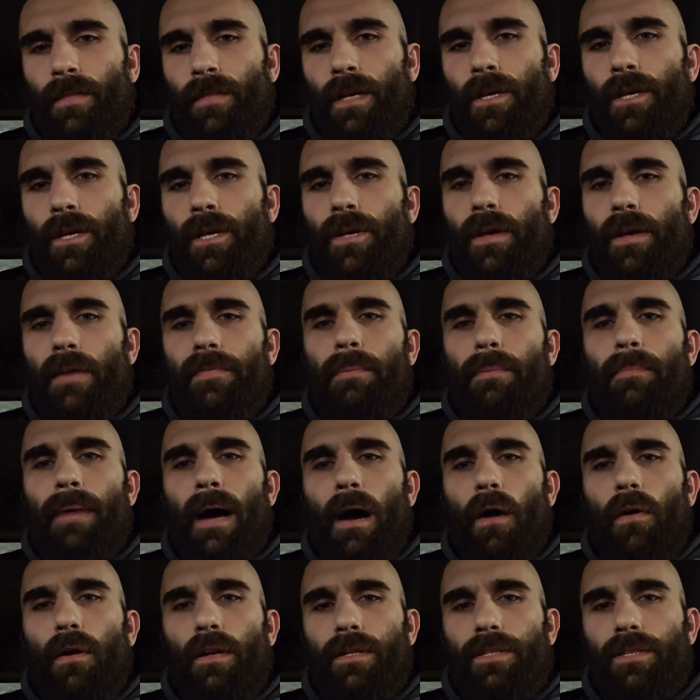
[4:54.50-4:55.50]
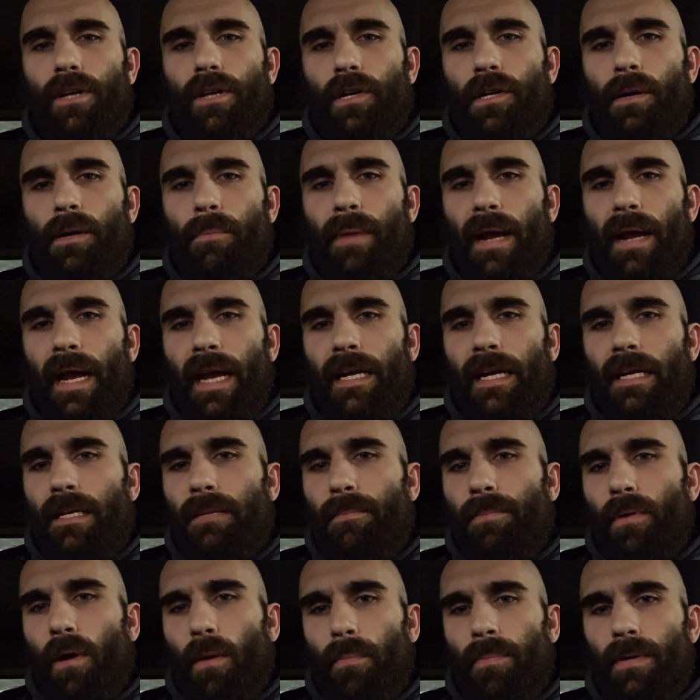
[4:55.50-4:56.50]
You have the power to turn your pain into
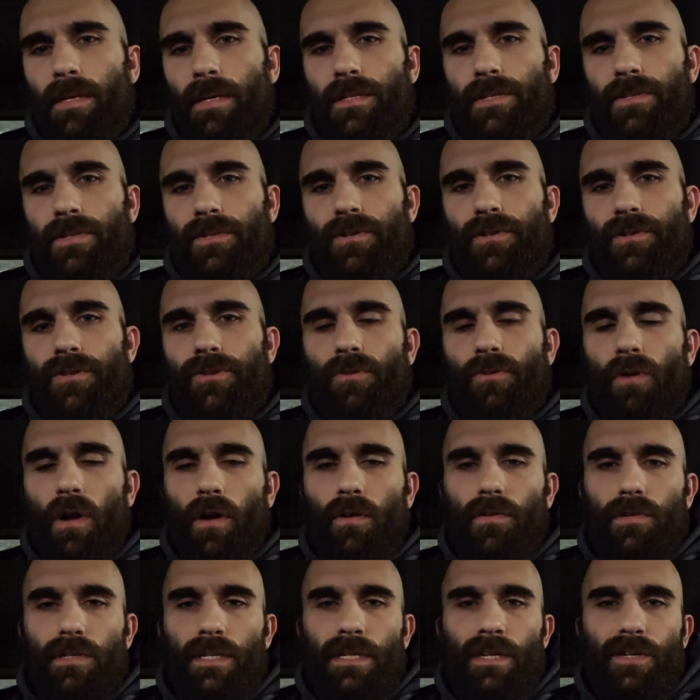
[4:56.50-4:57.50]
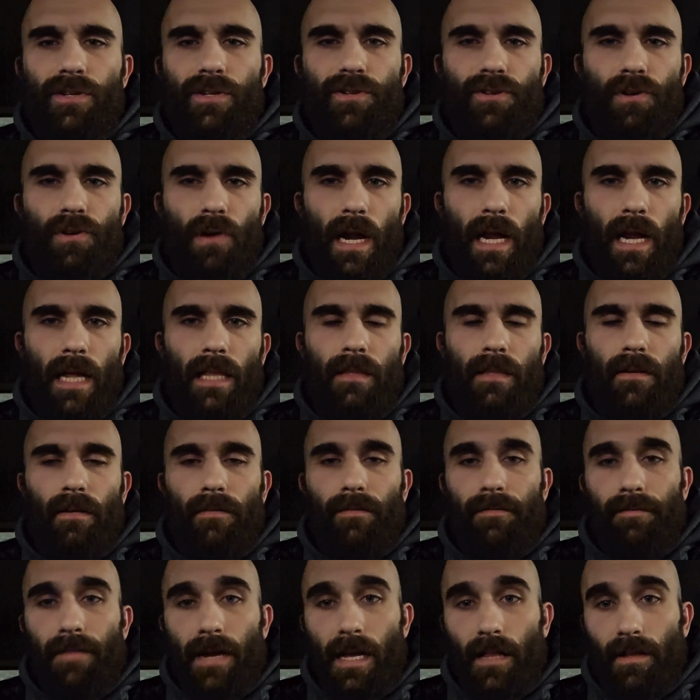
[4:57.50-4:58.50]
purpose, your struggles into strength, your
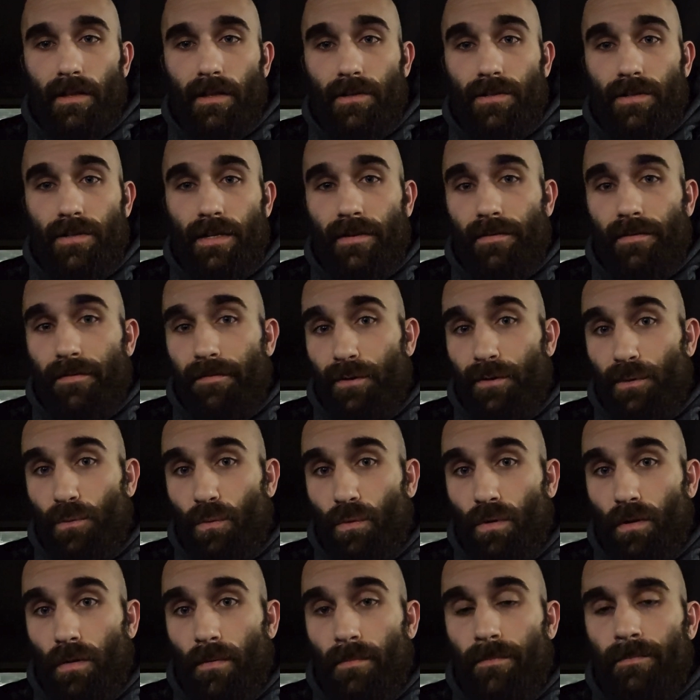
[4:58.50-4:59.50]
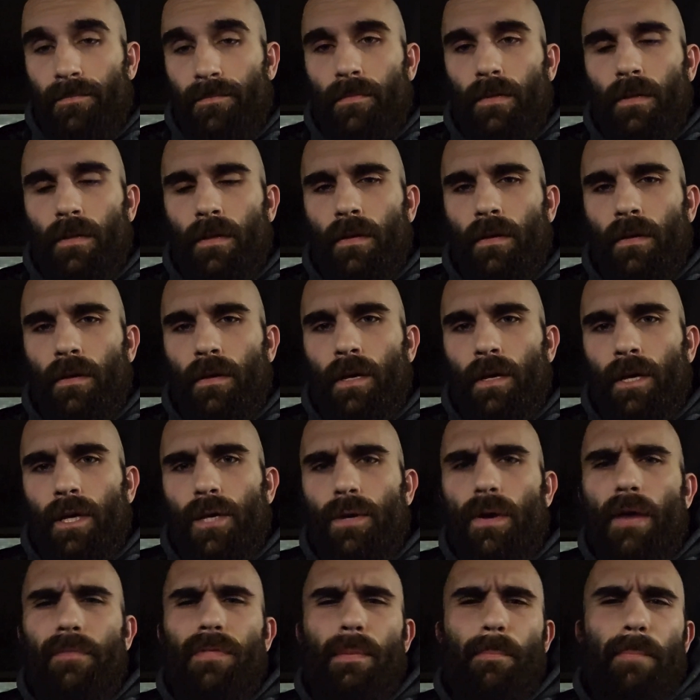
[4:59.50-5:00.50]
failures into fuel.
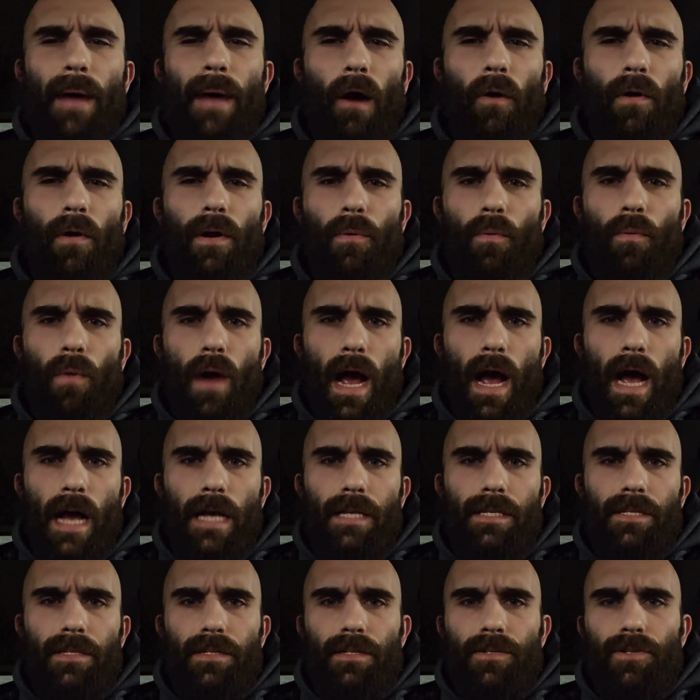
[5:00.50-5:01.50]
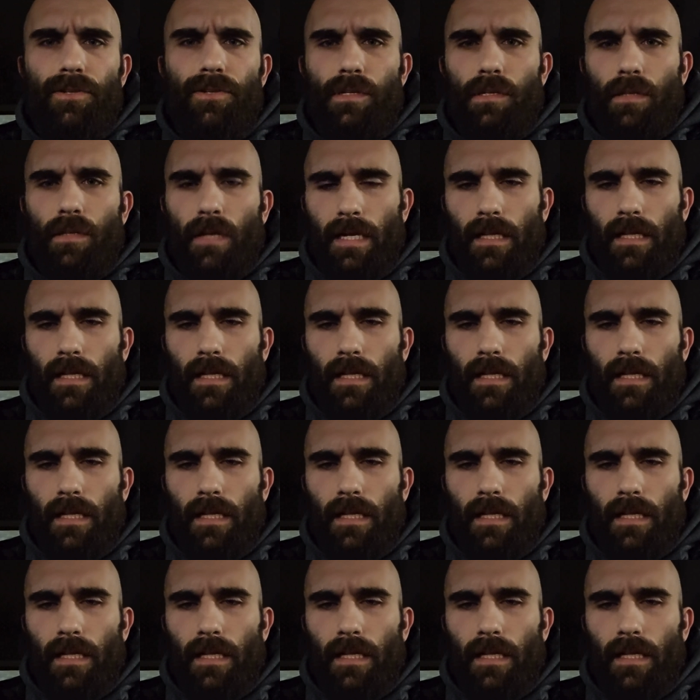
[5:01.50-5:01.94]
You have the power to rise, just like the